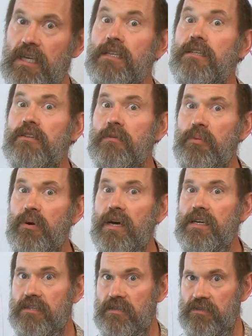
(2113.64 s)
hidden
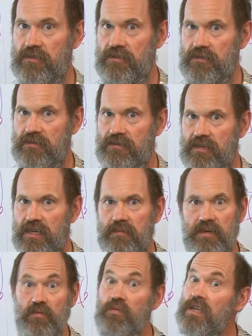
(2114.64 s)
surprises that can
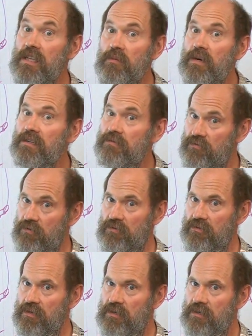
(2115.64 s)
be really wonderful.
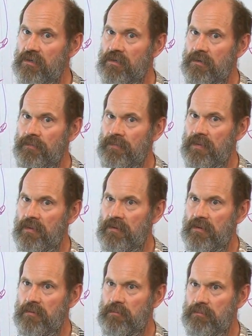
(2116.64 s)

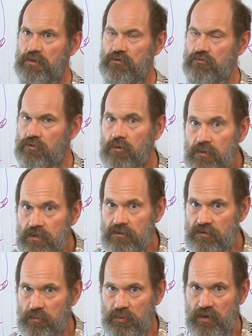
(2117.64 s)
But you don't want the
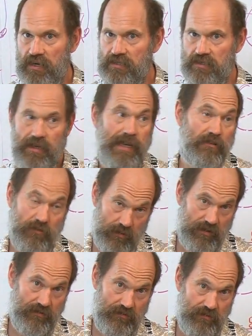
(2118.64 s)
surprise that ain't so
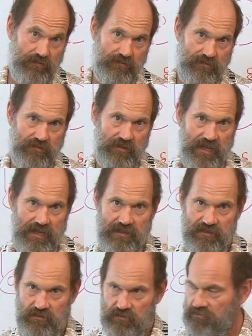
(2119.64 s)
wonderful. Okay?
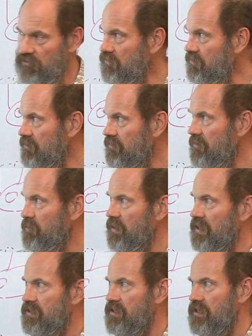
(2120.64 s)
So focus on your
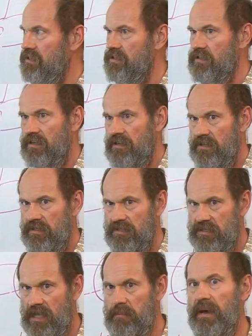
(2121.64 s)
process,
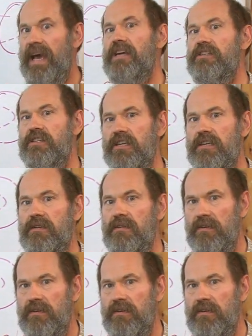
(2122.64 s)
stay passionate,